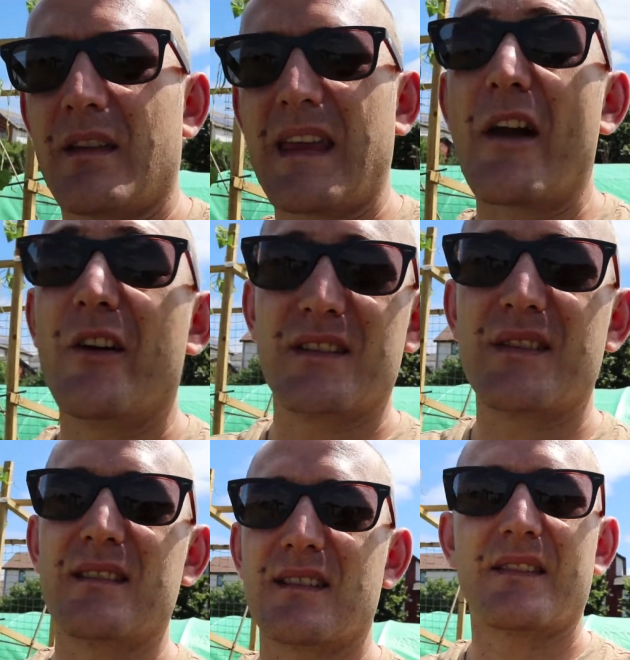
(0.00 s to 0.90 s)
carrots,
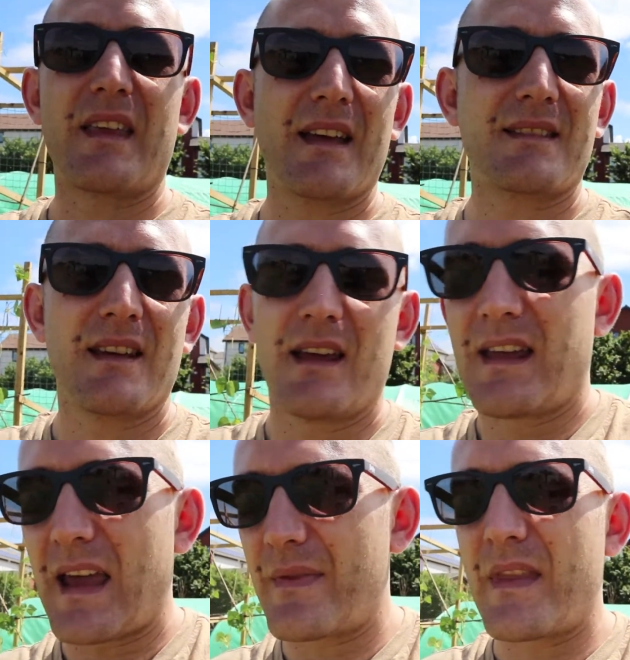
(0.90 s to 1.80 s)
things like that.
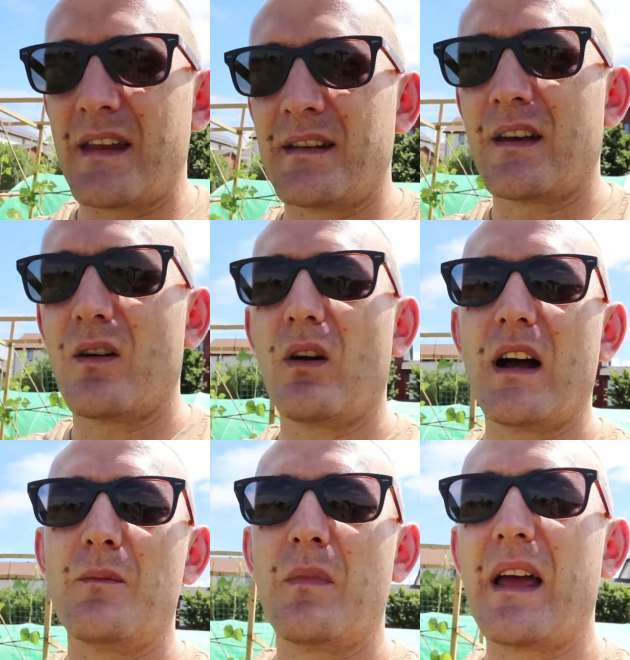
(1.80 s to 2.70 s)
And then
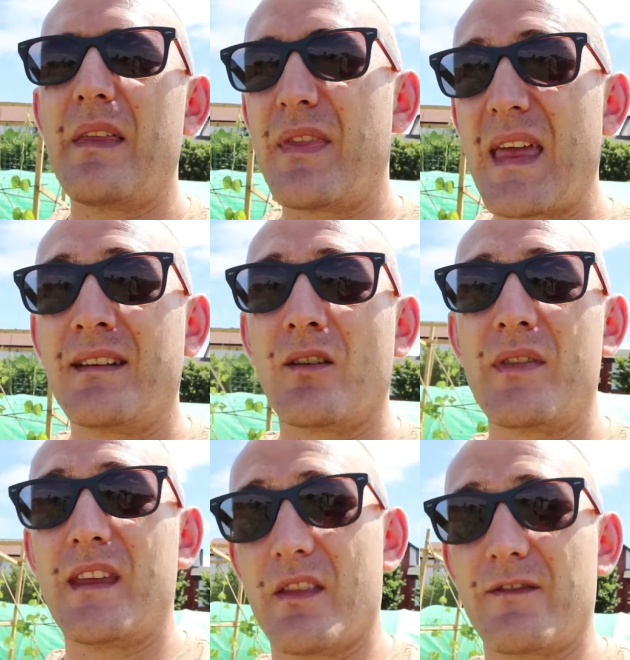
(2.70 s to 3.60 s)
on
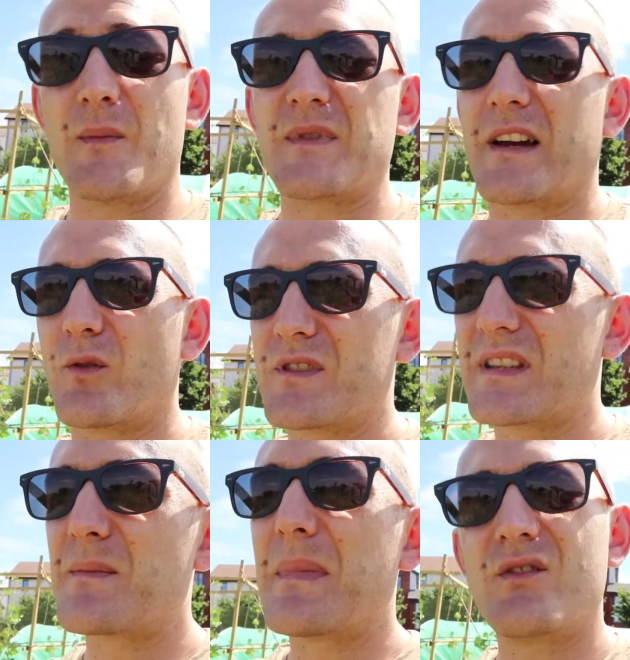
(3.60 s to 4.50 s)
the flip side, also
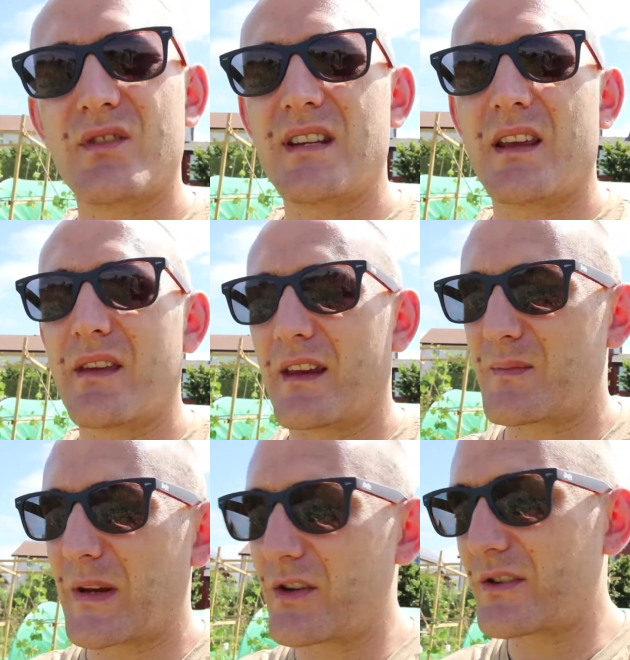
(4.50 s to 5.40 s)
some interesting
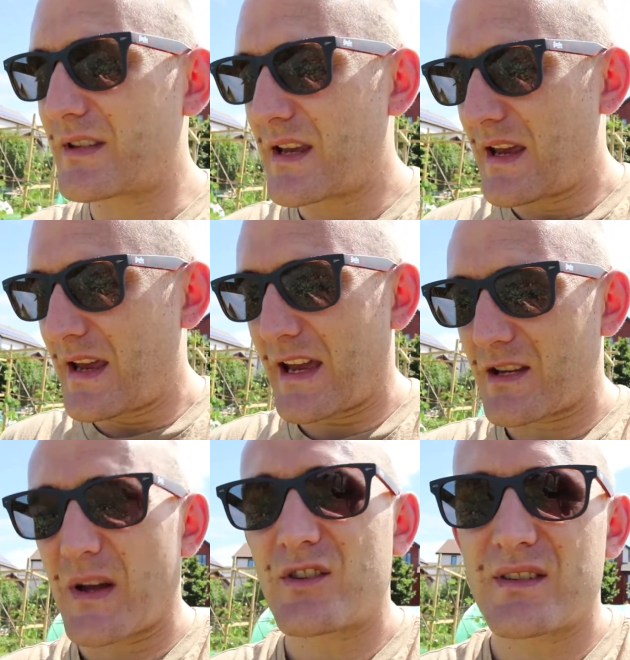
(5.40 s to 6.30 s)
things, because
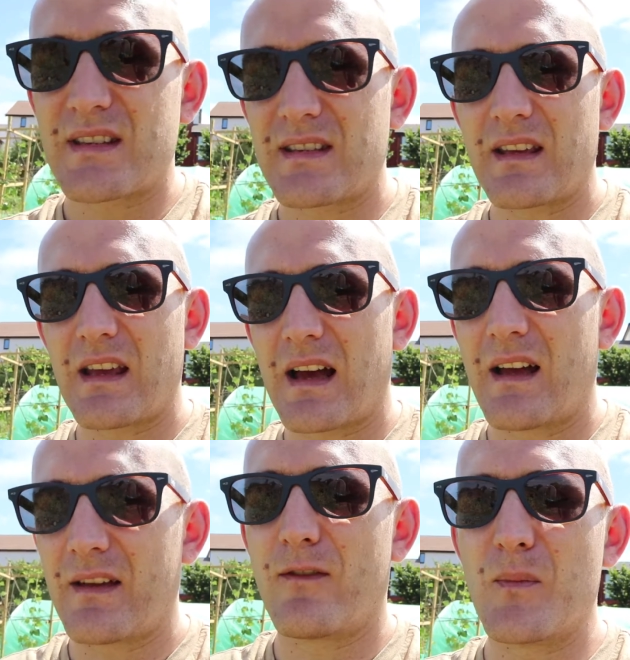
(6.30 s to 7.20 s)
as much as
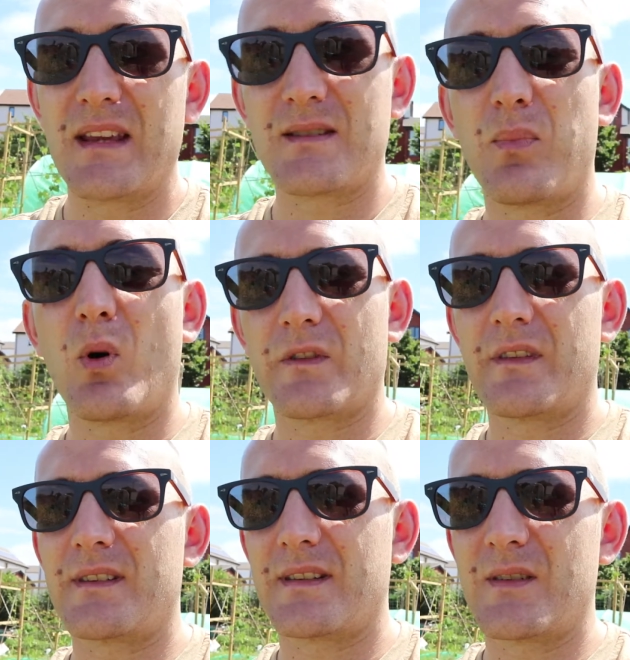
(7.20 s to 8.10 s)
for me it's
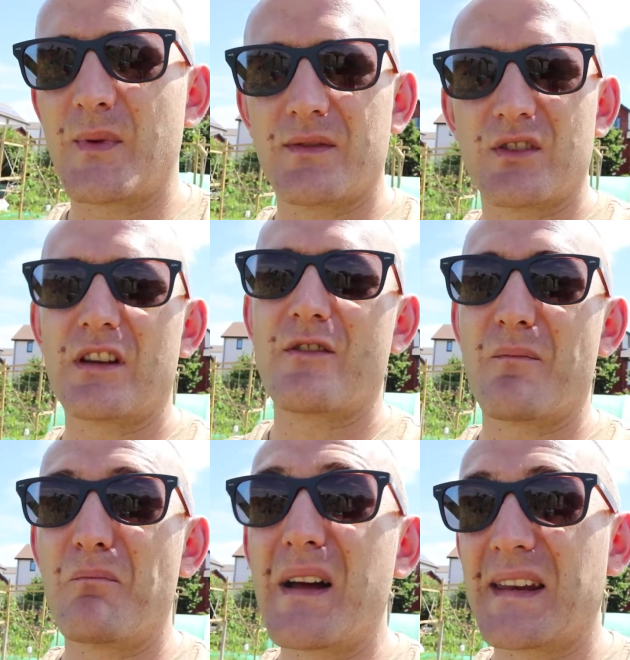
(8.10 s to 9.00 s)
important to be able to
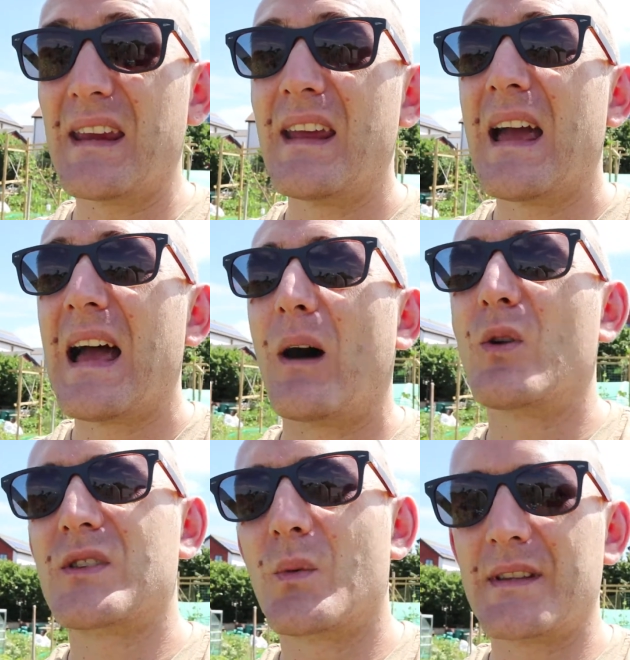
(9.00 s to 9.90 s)
generate money, I
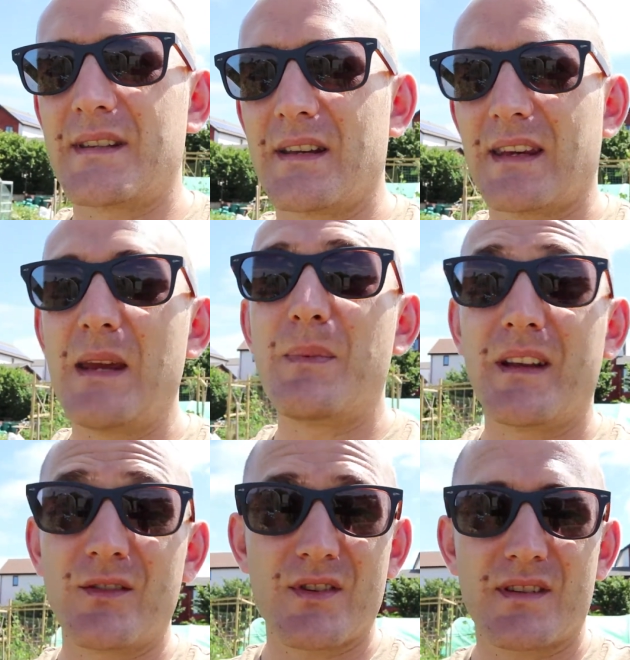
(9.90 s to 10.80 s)
also want to keep an
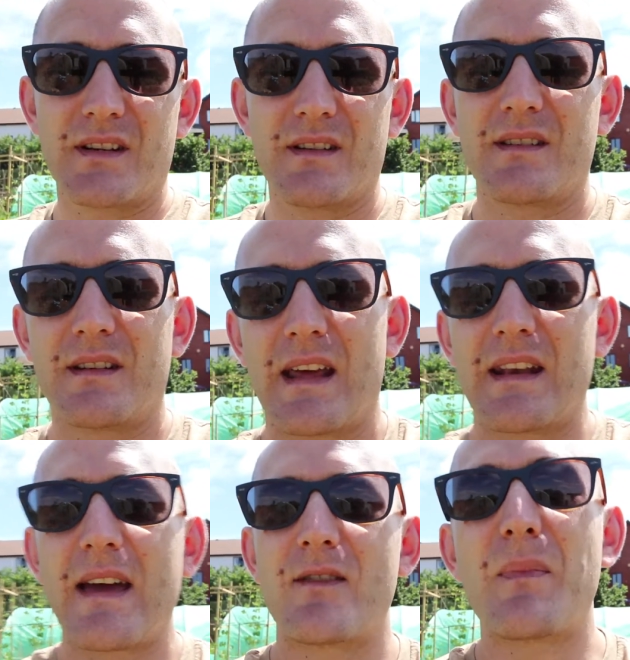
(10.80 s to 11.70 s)
interest in it and have a